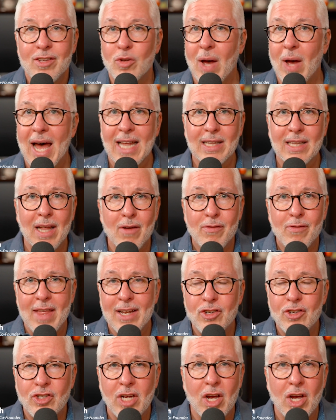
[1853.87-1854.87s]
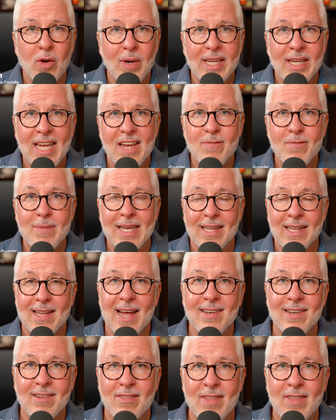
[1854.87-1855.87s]
So I love that show. It gave me a
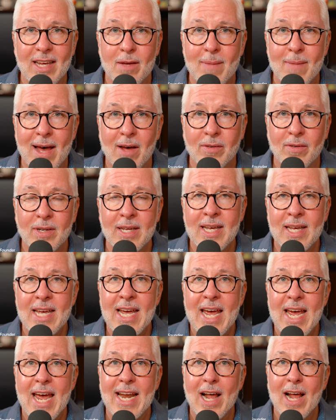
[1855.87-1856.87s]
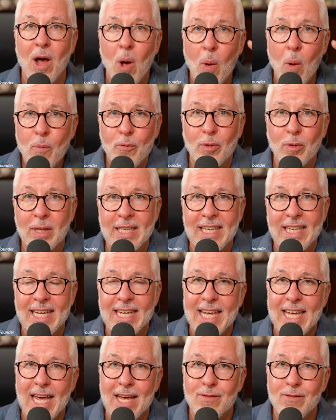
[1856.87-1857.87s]
lot to think about, and hopefully
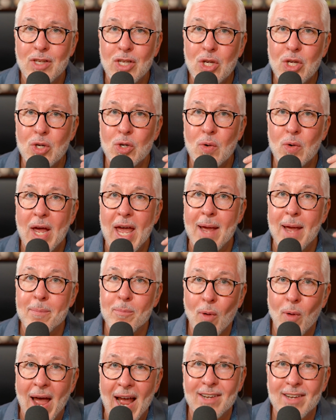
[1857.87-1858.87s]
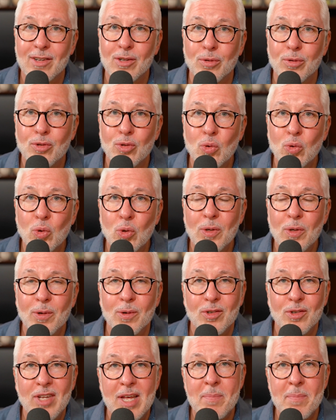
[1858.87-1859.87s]
it gave you a practical
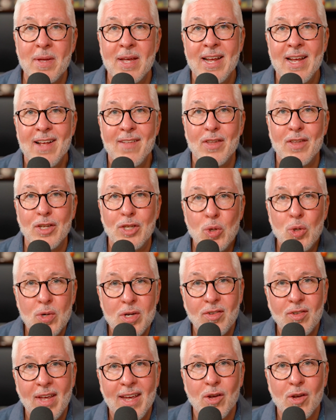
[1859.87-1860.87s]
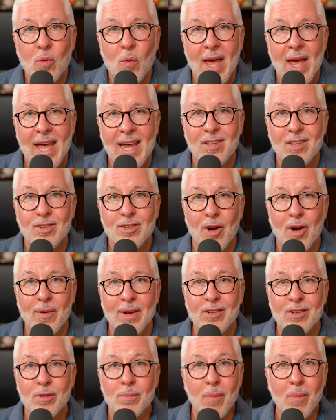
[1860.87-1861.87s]
tool or tip that you can take away
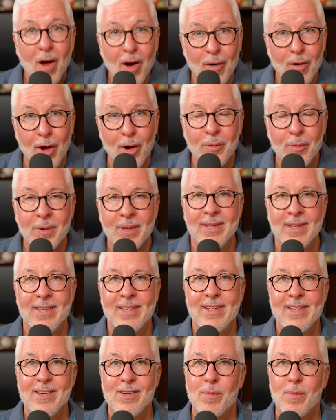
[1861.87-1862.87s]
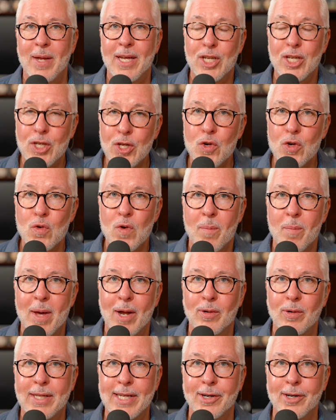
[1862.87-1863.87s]
starting tomorrow to make you a
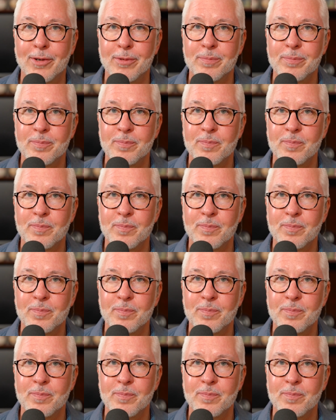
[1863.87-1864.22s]
better leader.